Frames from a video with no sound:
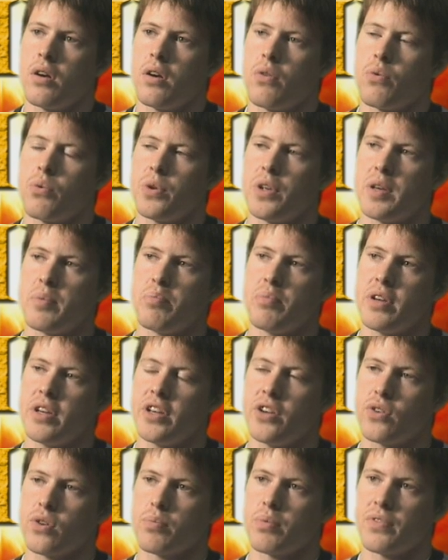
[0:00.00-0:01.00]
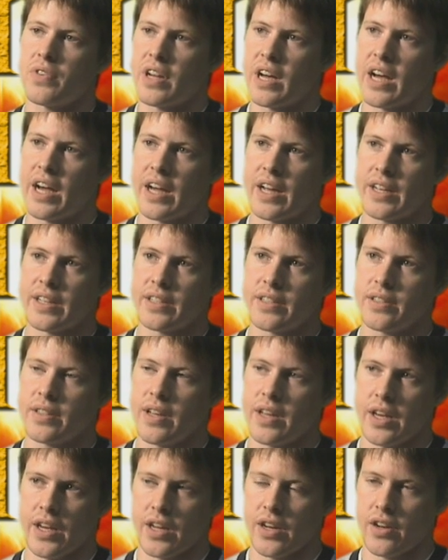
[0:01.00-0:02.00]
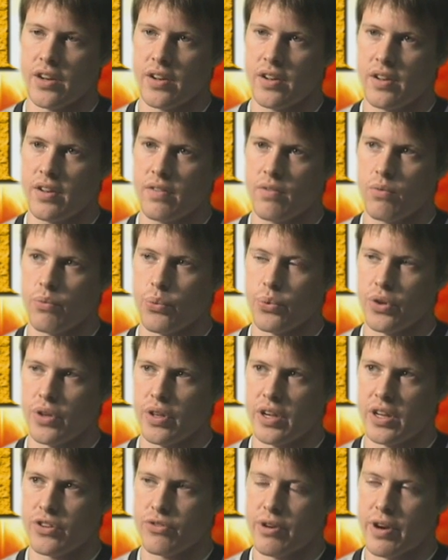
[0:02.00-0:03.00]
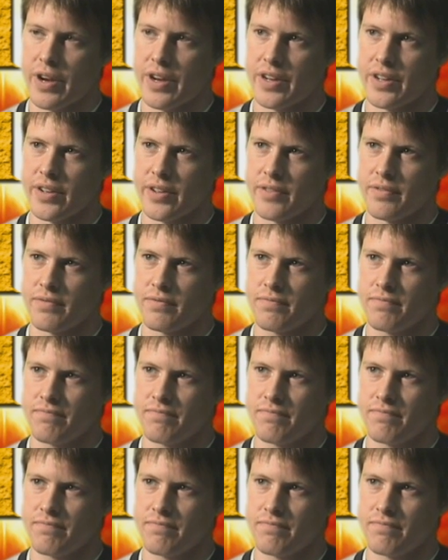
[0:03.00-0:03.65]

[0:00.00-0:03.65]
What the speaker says: a really big group of guys and really trying to